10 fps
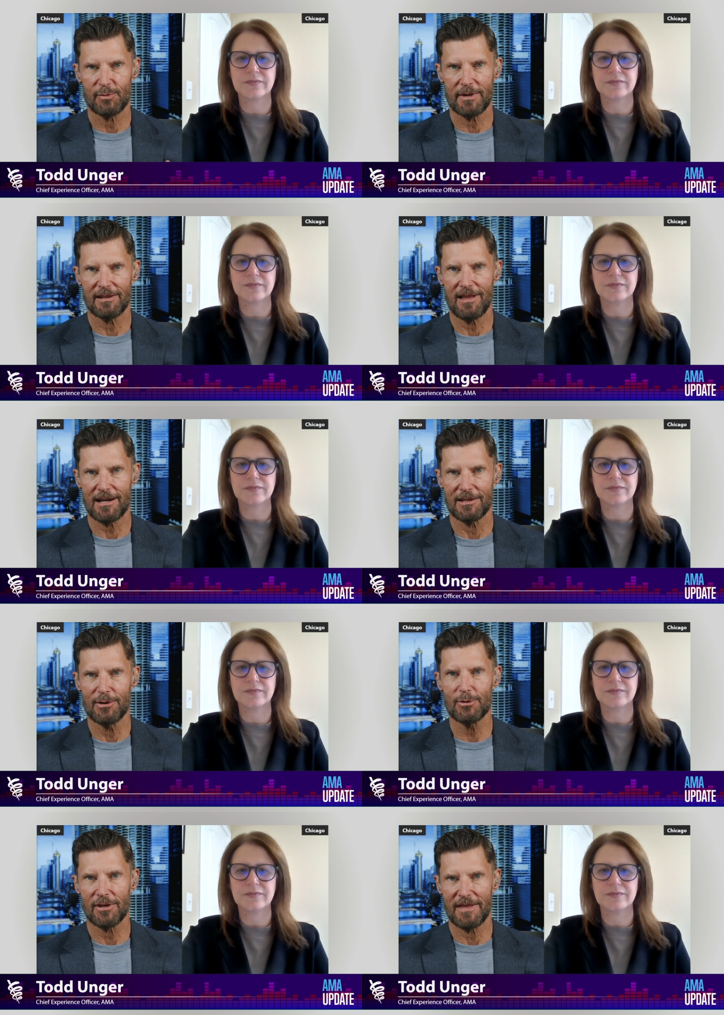Speaker 1: been a lot of
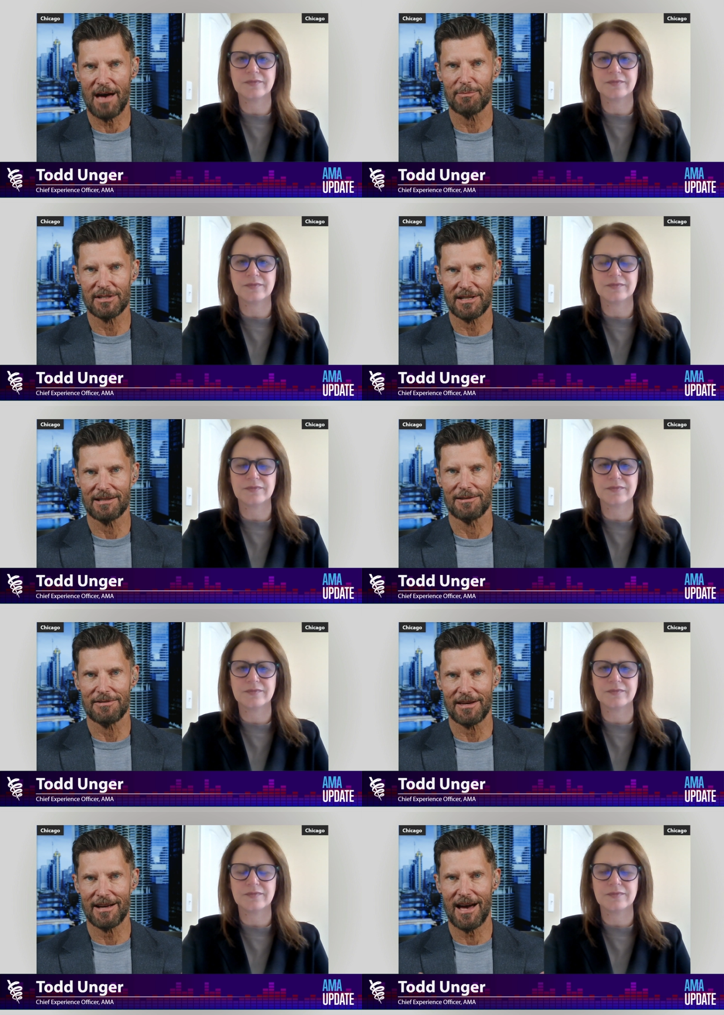news on that particular
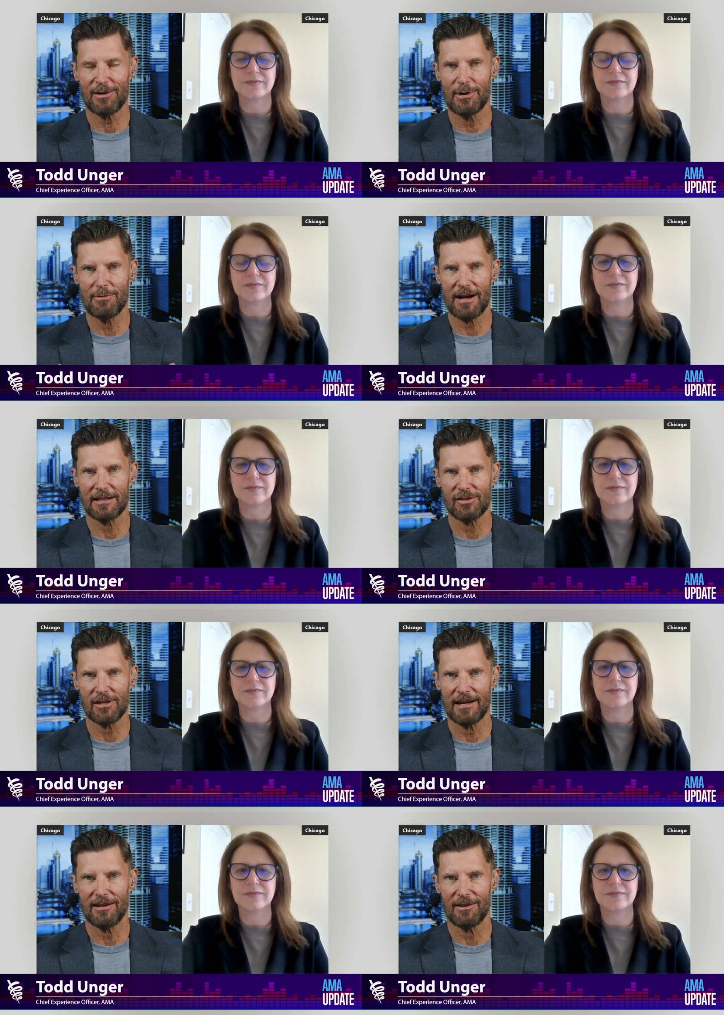thing. How do we
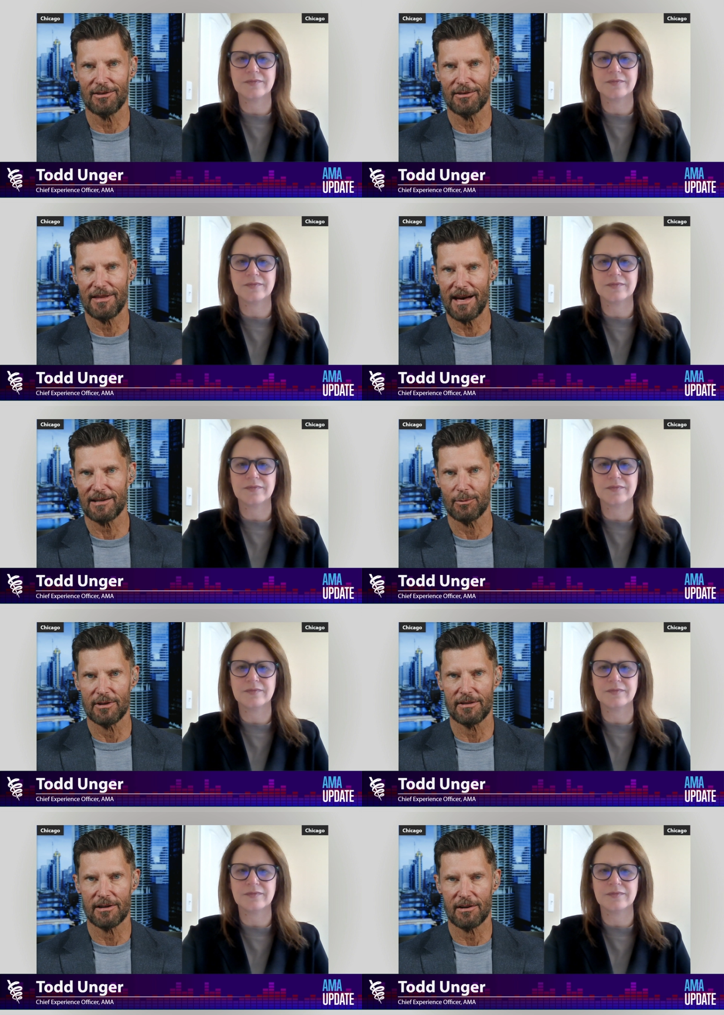reconcile that
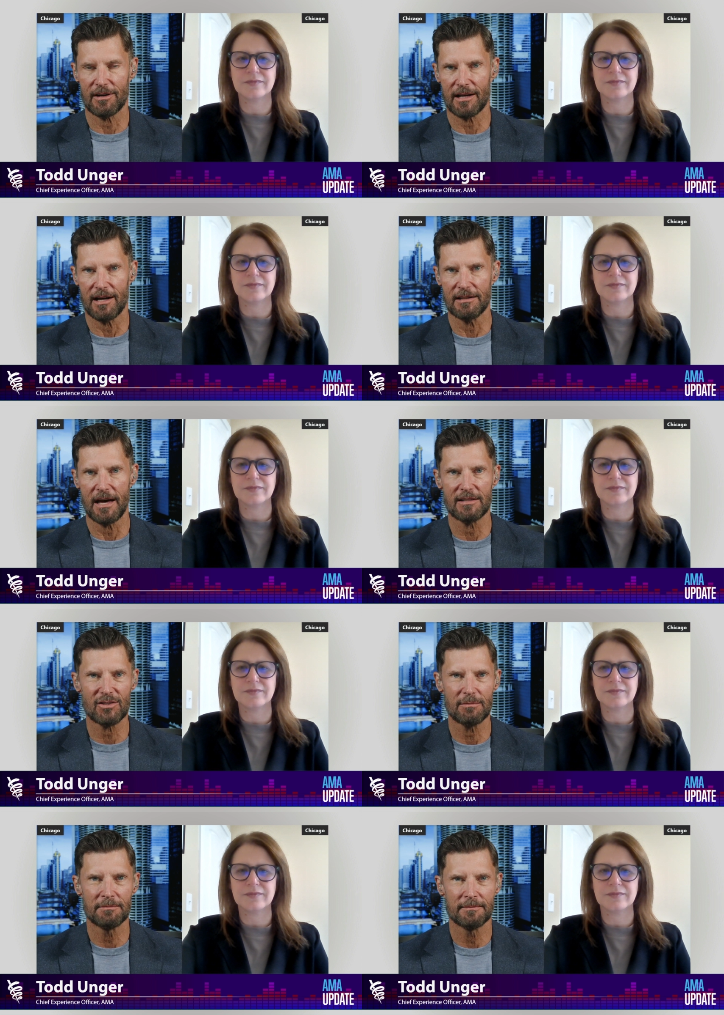with the current
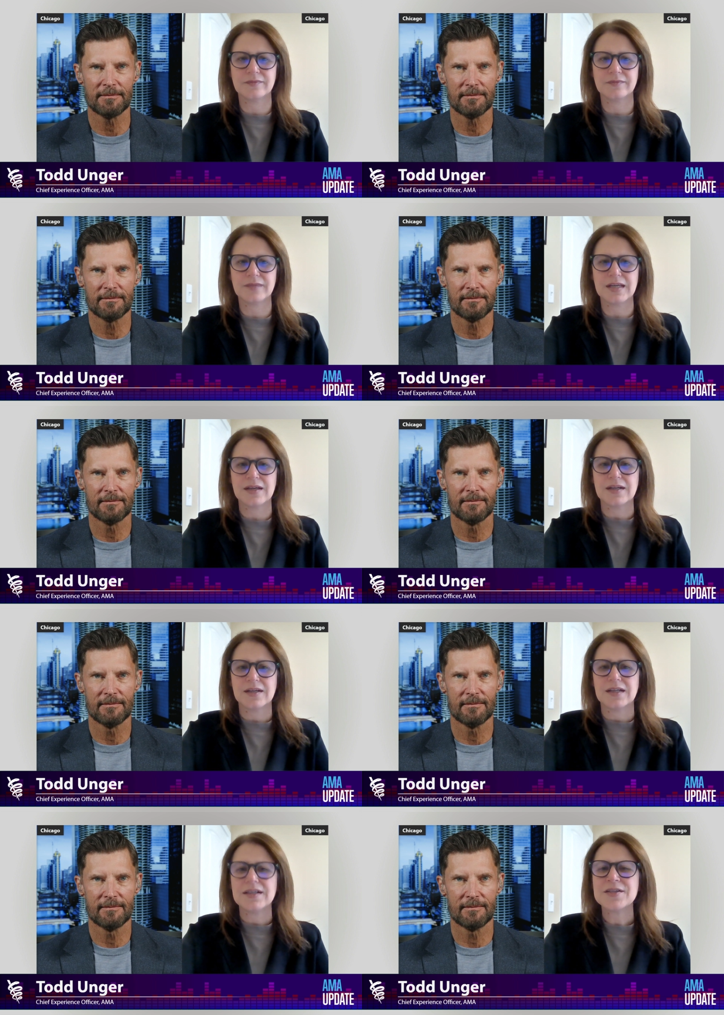guidelines?
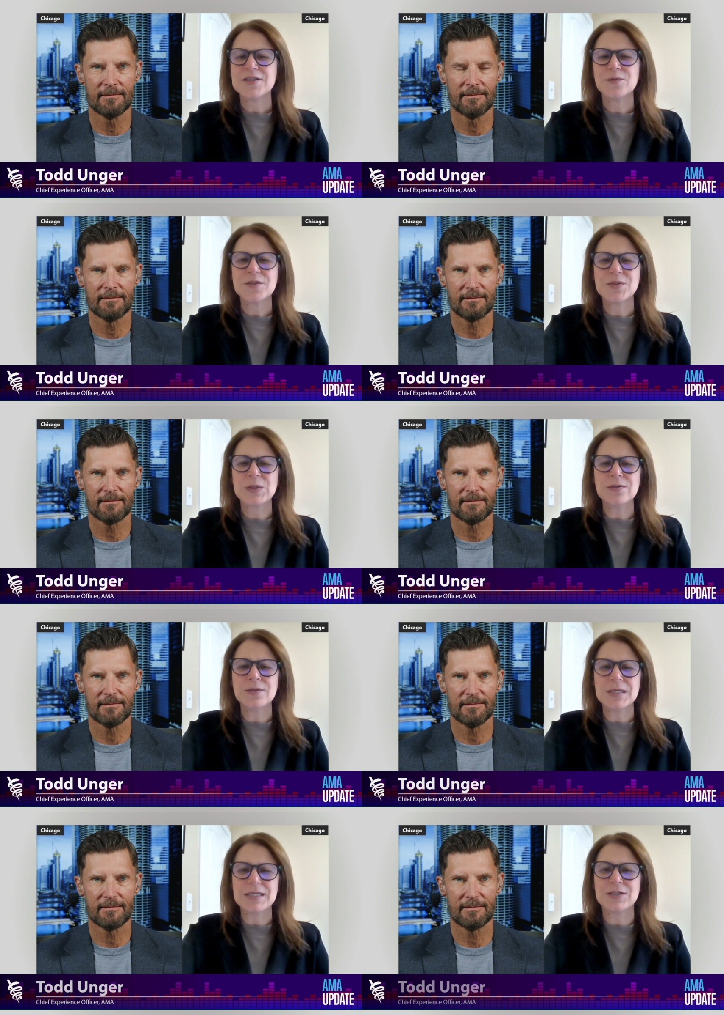
Speaker 2: Yeah, so we're
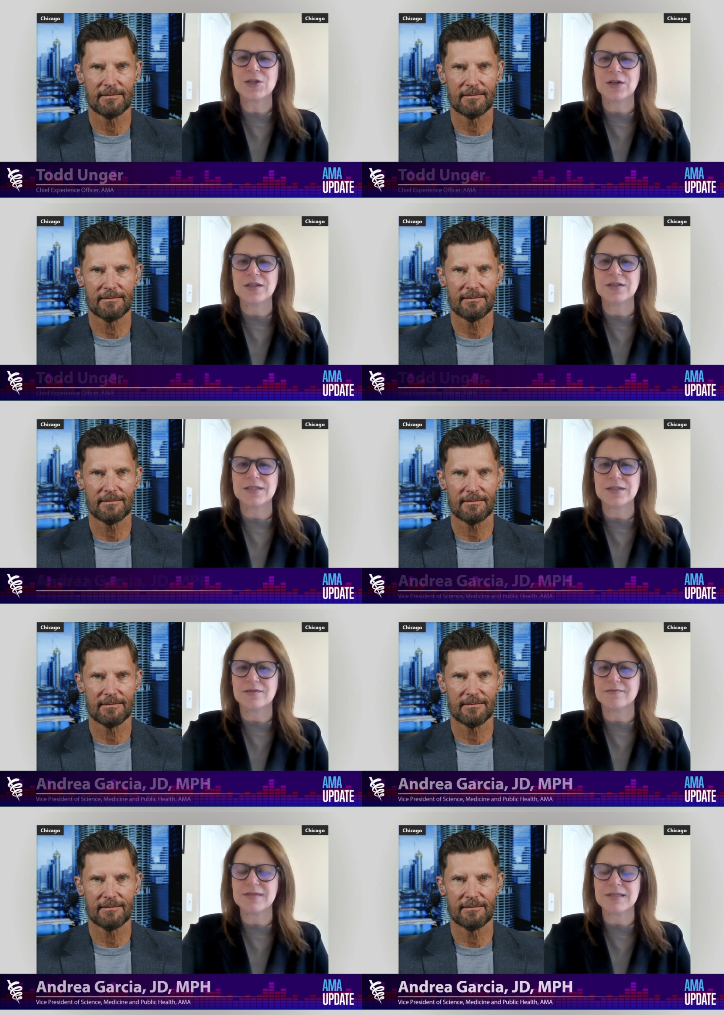certainly starting
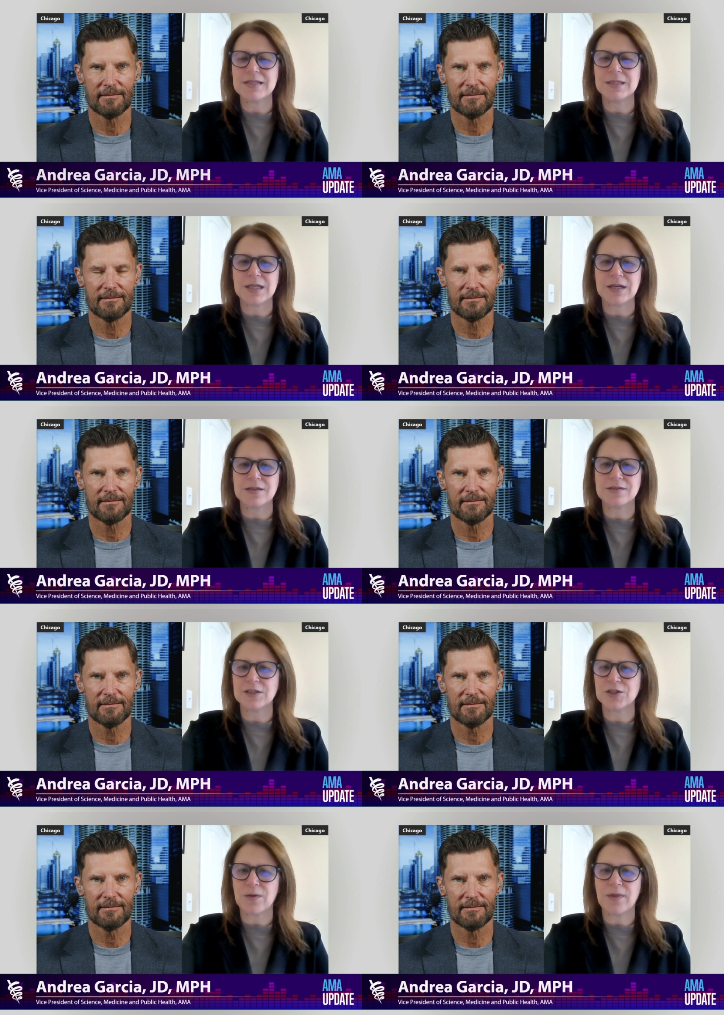to see studies
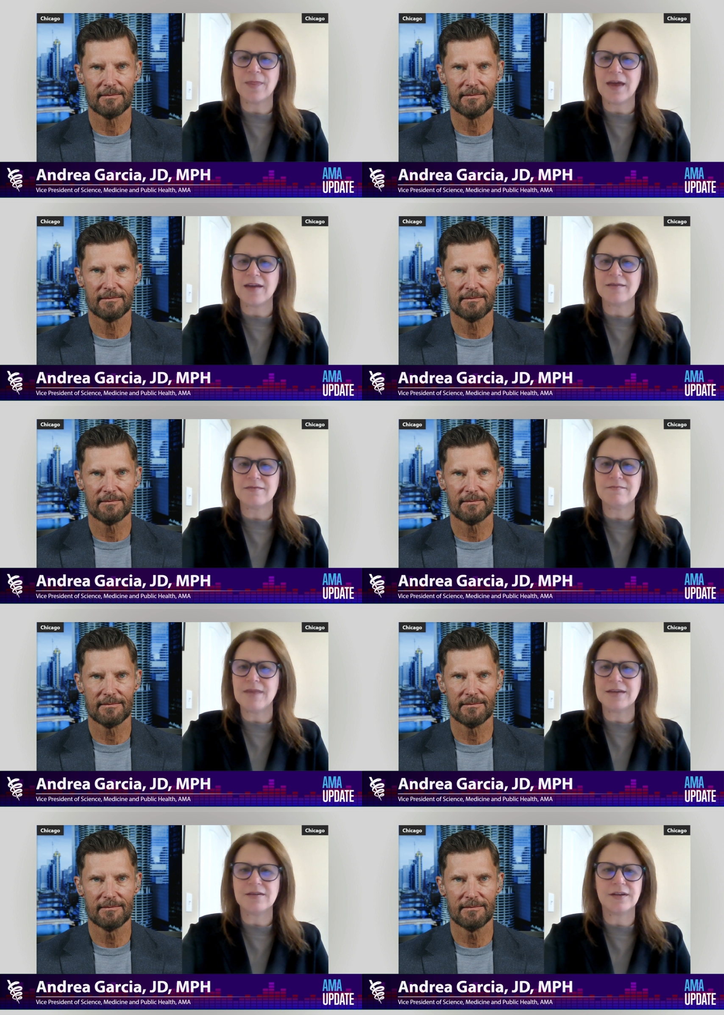that show that that
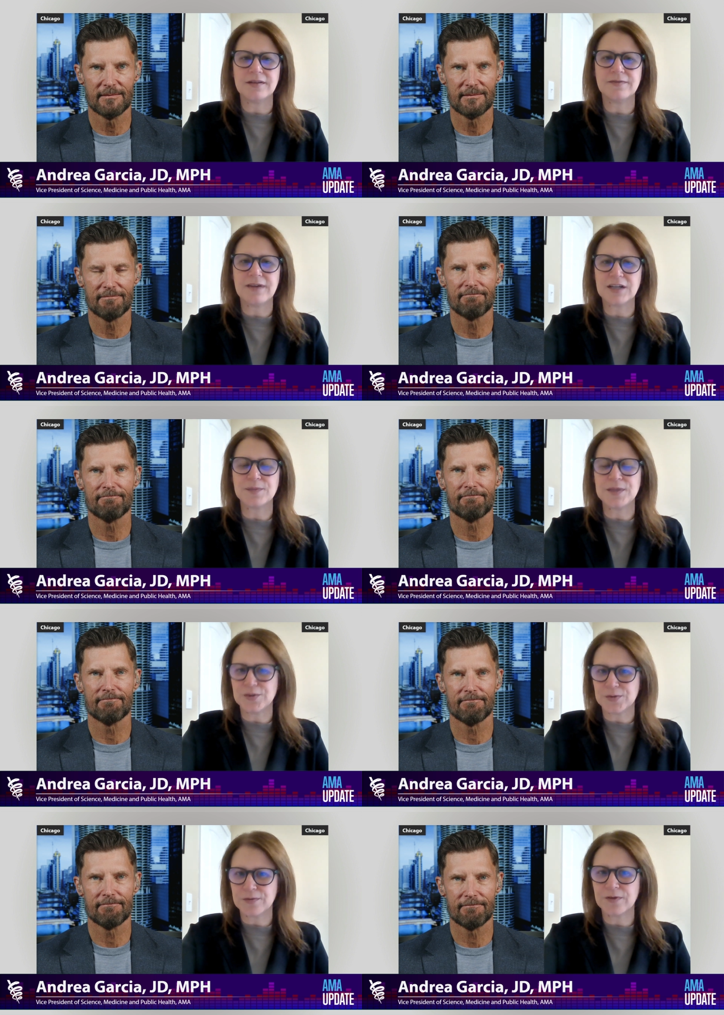may not, in fact,
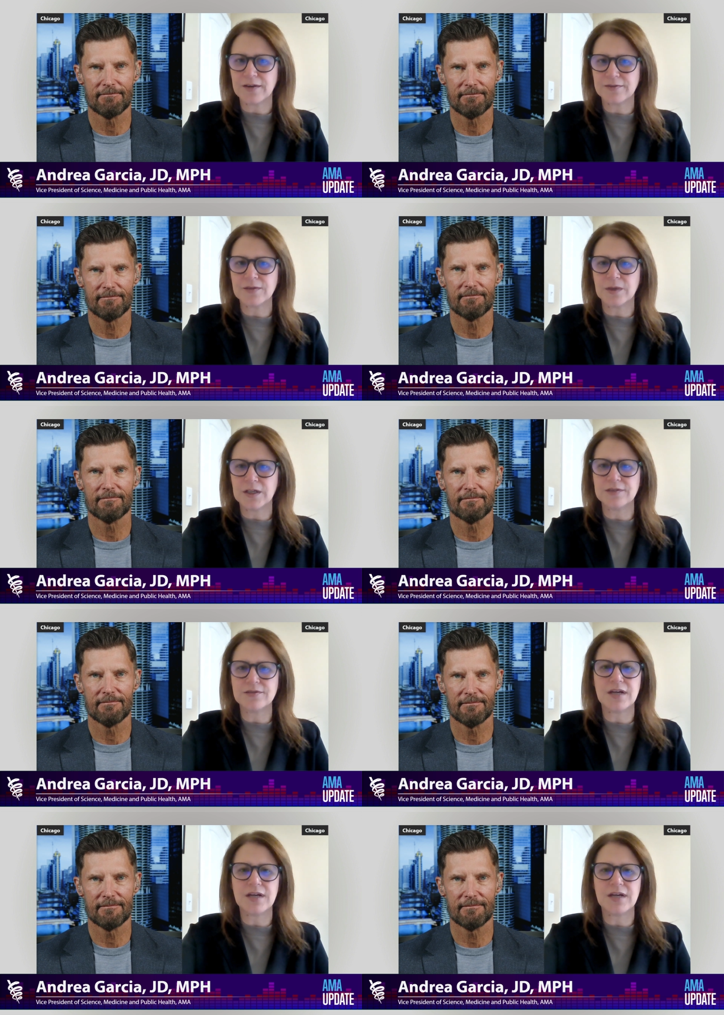be true for everyone.